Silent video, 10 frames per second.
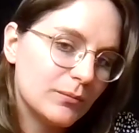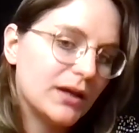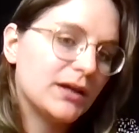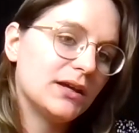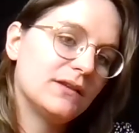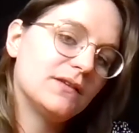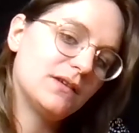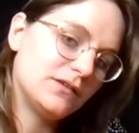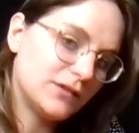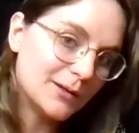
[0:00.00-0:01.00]
make it into
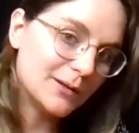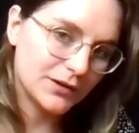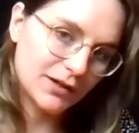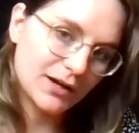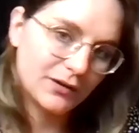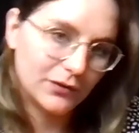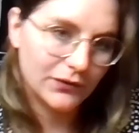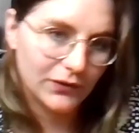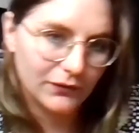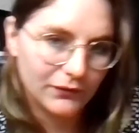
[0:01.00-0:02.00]
the Cheeky Bloody
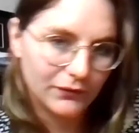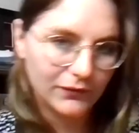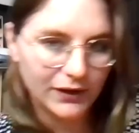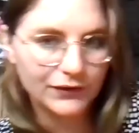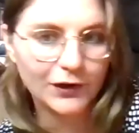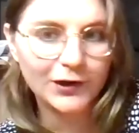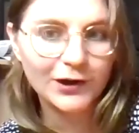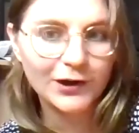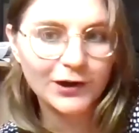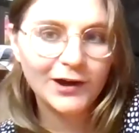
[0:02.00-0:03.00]
Articles in the first
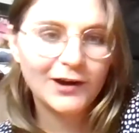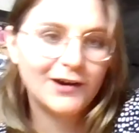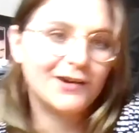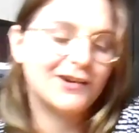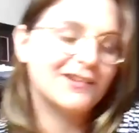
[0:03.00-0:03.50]
cut, or